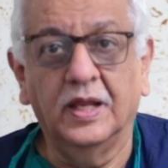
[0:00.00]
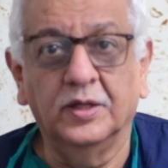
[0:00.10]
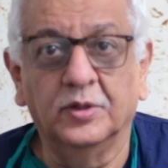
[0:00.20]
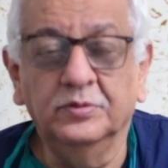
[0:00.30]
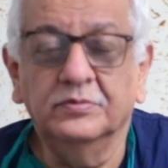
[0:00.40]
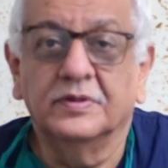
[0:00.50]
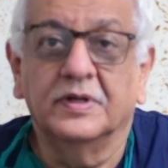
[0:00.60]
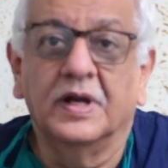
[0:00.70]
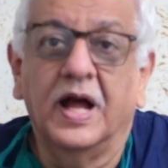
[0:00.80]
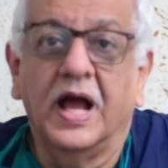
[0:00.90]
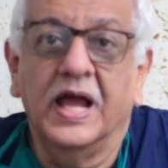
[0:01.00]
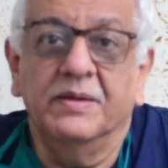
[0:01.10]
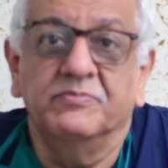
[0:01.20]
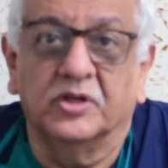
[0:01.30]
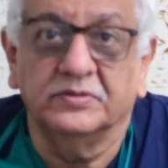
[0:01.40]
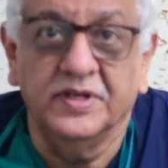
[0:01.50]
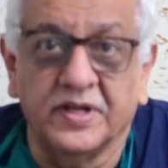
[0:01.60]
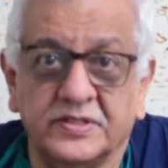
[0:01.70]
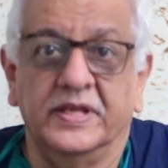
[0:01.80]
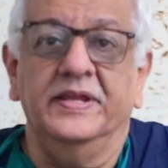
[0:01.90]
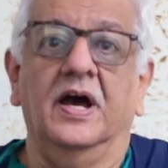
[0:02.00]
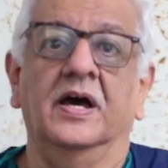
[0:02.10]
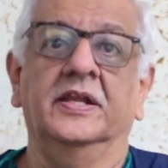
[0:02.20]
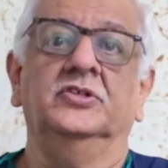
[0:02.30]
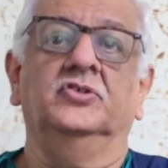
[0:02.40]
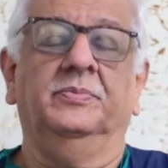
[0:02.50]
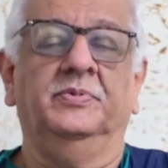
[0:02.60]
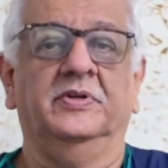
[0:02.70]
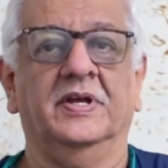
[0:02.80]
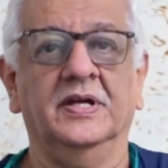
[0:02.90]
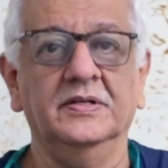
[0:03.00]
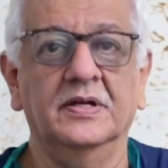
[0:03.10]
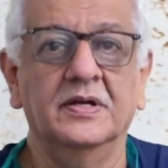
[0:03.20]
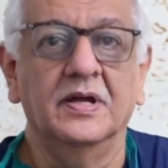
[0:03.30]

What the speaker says: Hello, I'm Dr. R Ichaporia.